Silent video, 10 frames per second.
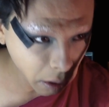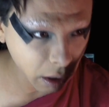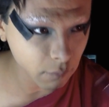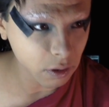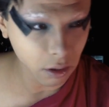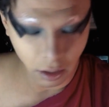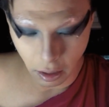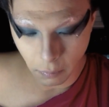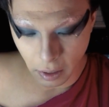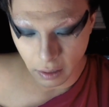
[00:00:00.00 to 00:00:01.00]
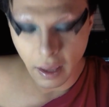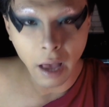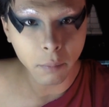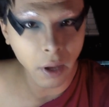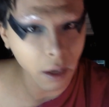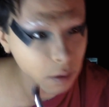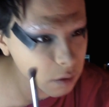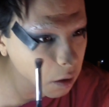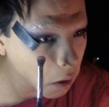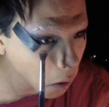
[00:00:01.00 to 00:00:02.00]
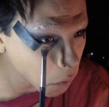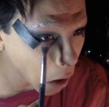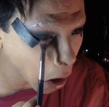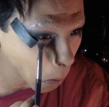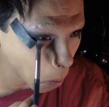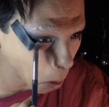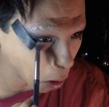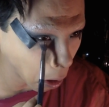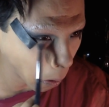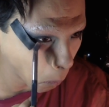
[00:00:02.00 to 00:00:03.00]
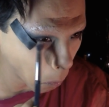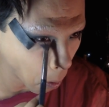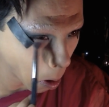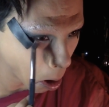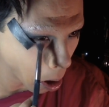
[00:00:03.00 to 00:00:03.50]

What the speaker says: Give it a little bit of that pink that I'm looking for.